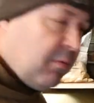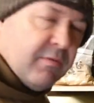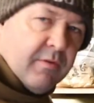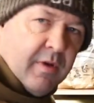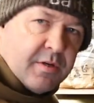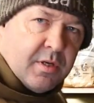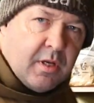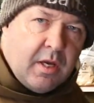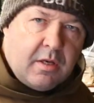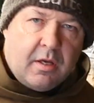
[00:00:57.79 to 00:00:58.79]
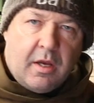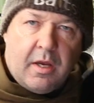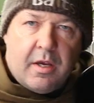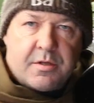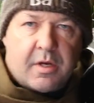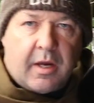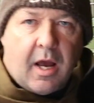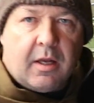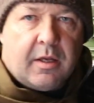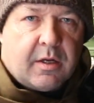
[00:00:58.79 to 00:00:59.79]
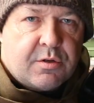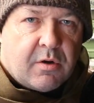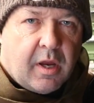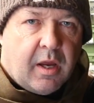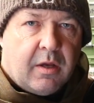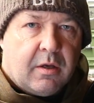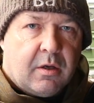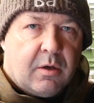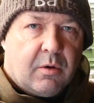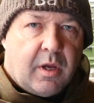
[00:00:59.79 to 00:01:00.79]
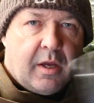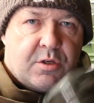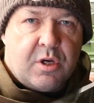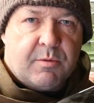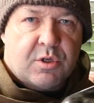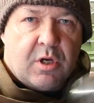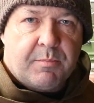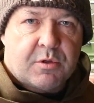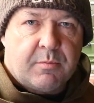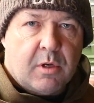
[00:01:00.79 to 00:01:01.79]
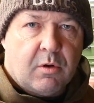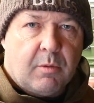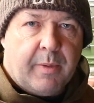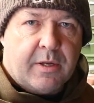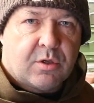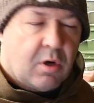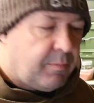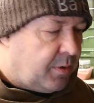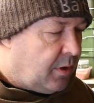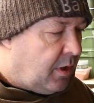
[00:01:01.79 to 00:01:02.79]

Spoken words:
we've invested in is a cat litter tray. Okay, cheapest chips from your local pet shop.